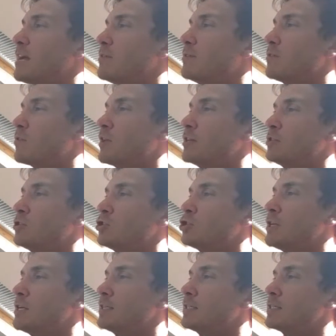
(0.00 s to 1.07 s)
down the thing's
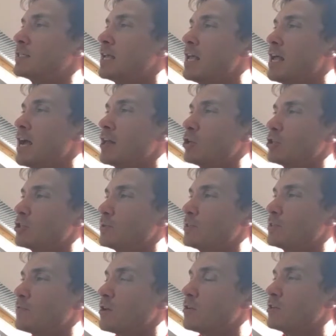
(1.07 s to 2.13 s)
cheeks and onto
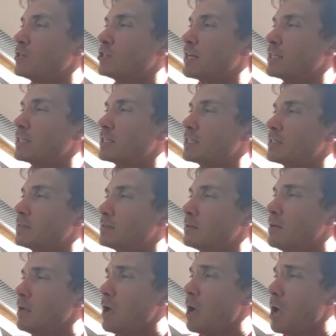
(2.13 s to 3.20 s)
his furry chest.
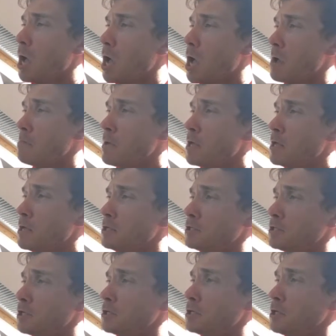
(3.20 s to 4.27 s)
"I'm
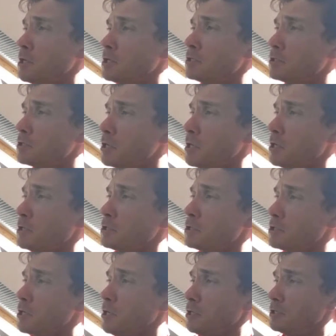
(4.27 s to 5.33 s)

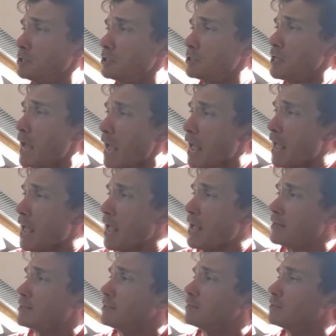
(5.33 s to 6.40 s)

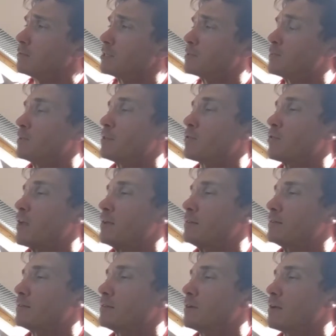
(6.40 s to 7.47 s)
scared," whispered the
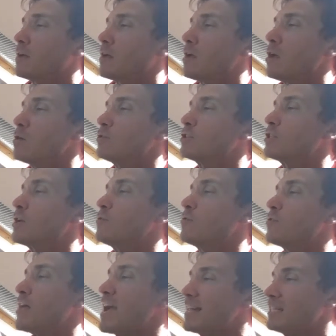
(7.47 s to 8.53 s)
thing. "Oh, so
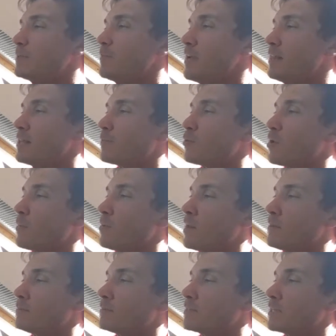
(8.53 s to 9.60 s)
that's been the
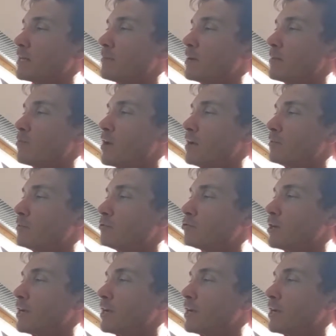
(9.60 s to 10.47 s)
problem," said Emily Brown,